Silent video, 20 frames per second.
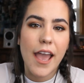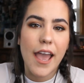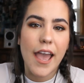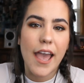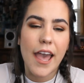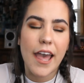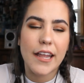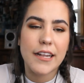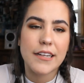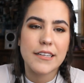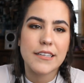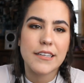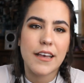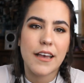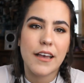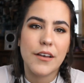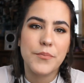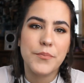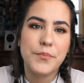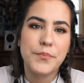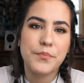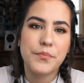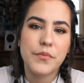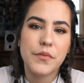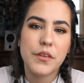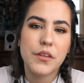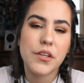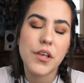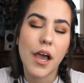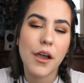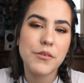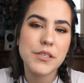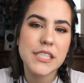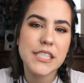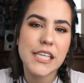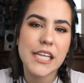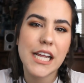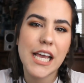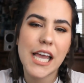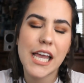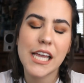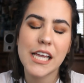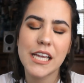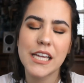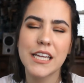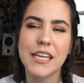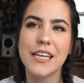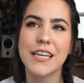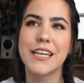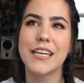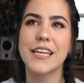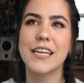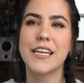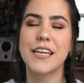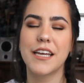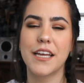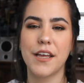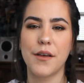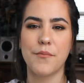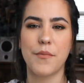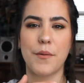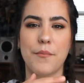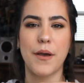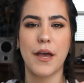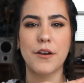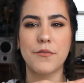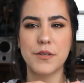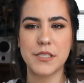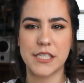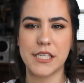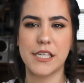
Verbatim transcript: And um, so I was sitting, my bed was